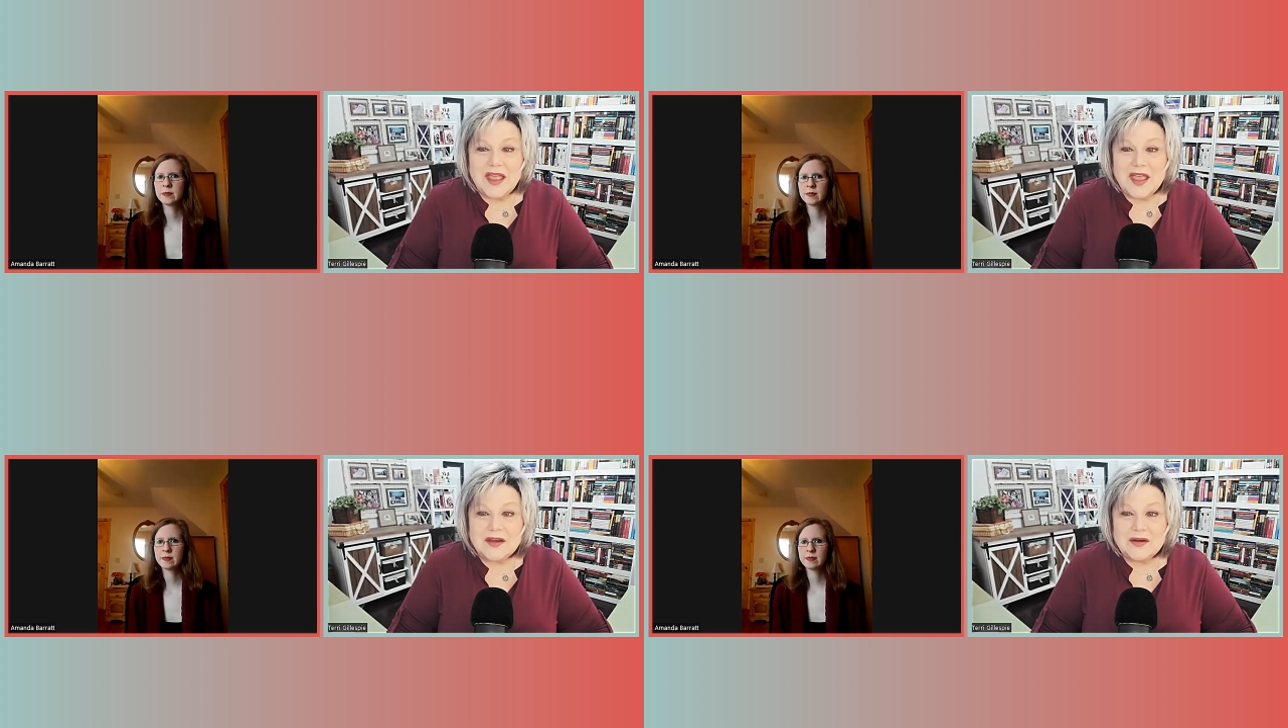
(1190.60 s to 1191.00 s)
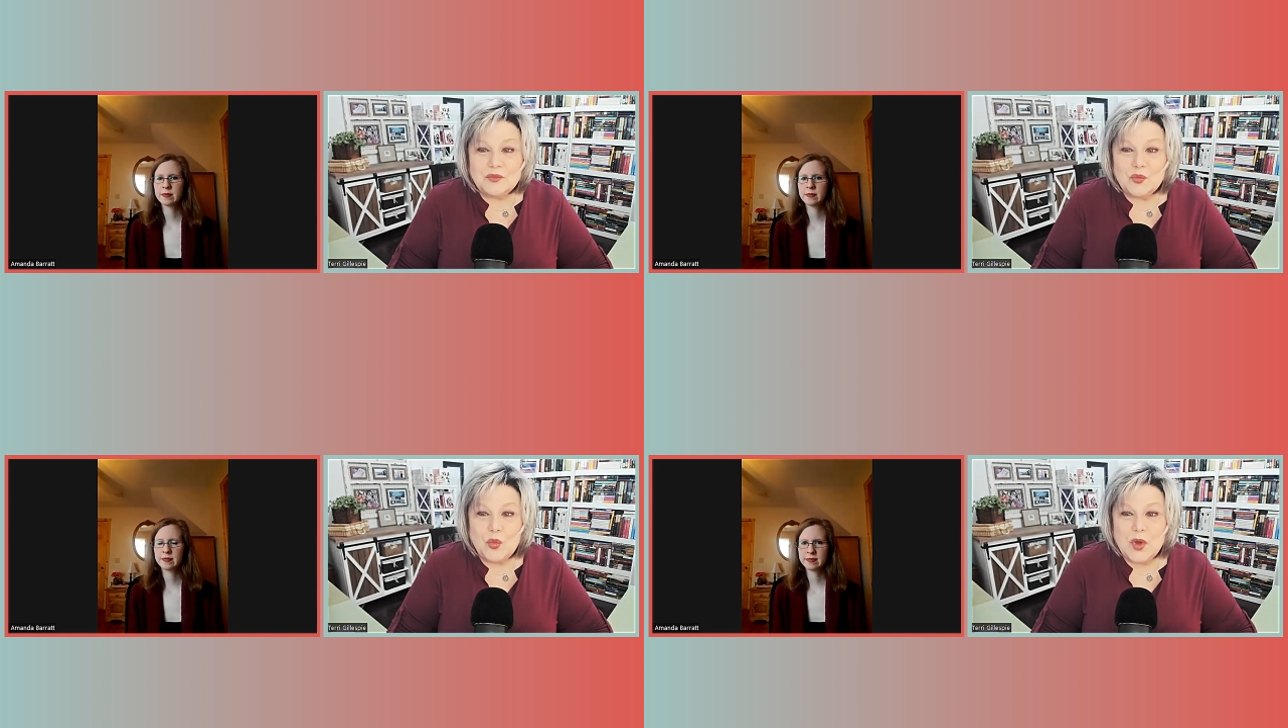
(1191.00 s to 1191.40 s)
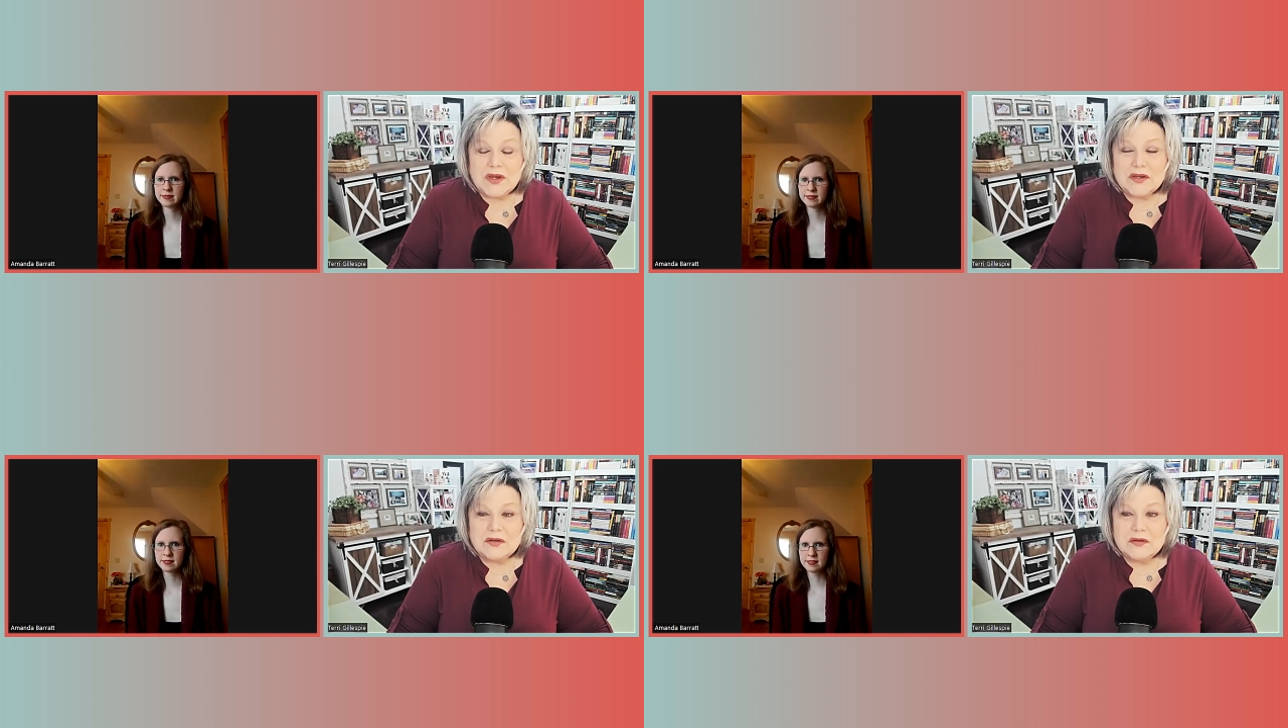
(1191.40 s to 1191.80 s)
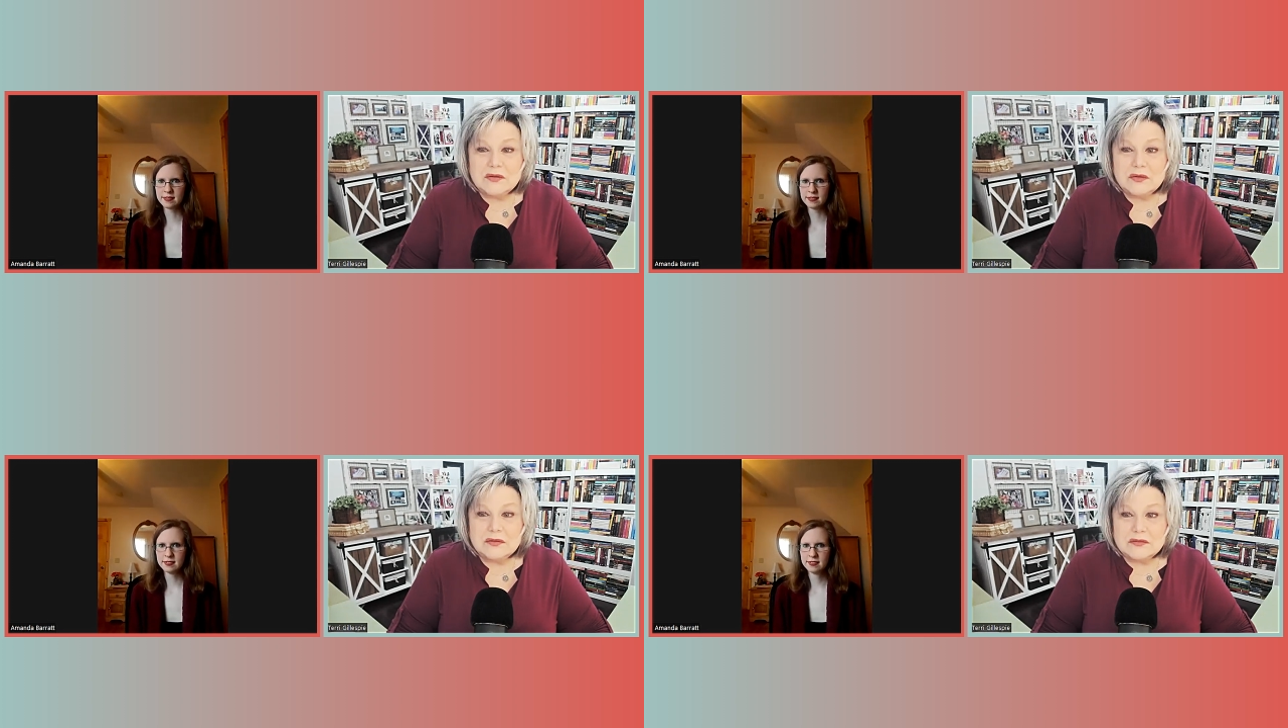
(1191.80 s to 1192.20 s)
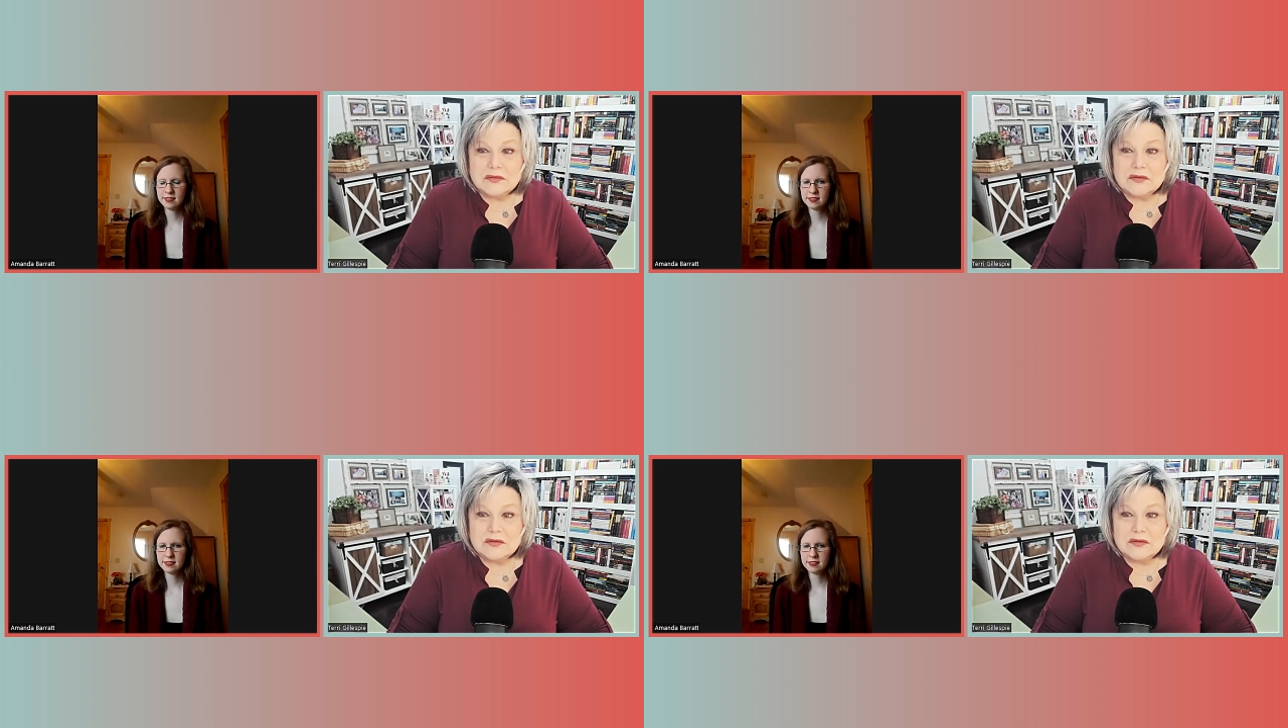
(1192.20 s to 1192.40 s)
and one who